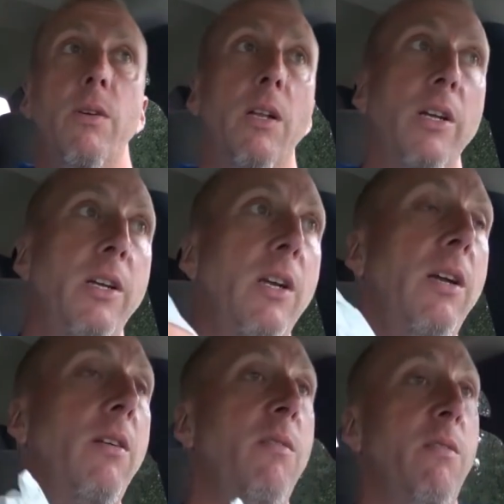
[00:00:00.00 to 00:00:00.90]
Really,
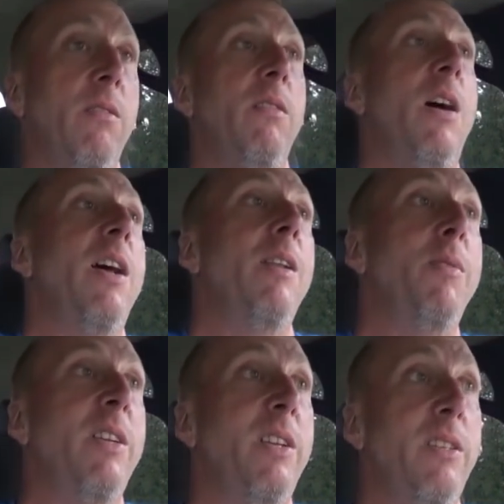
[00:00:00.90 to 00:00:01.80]
I
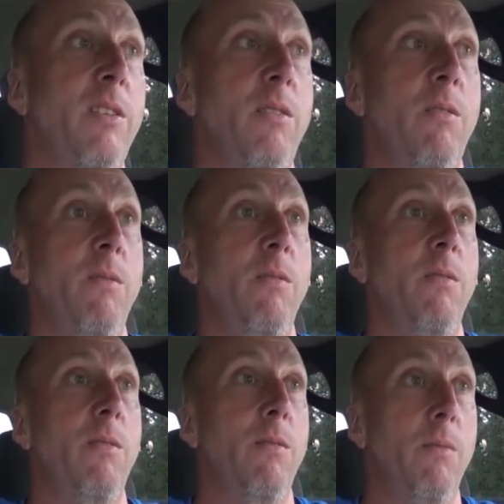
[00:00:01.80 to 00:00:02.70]
limit it to
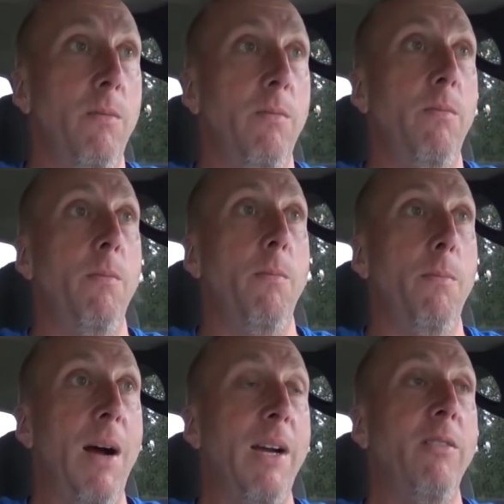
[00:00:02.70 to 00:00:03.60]

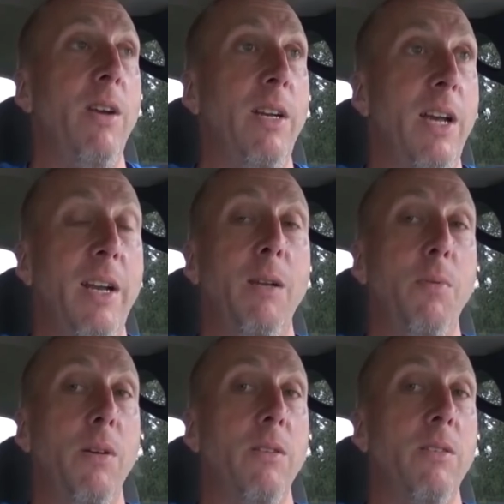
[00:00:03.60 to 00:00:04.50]
migraine
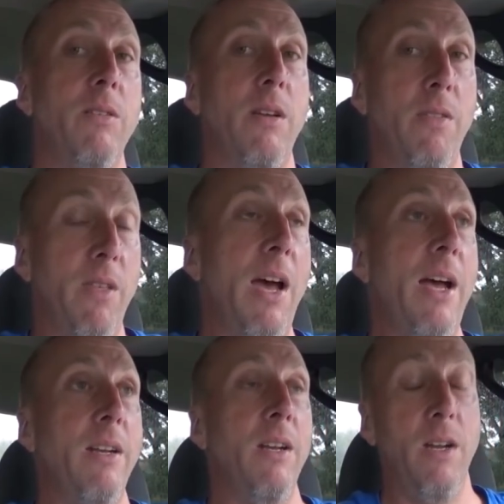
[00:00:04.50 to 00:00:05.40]
headache pills and
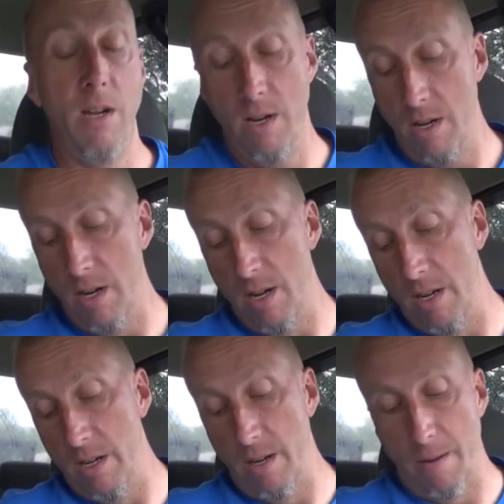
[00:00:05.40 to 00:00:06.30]
that.
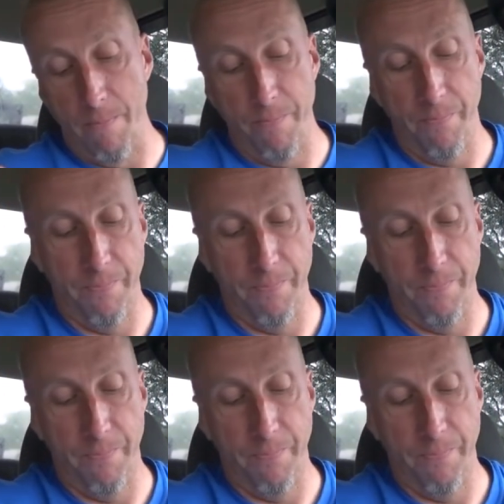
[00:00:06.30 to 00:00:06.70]
And um,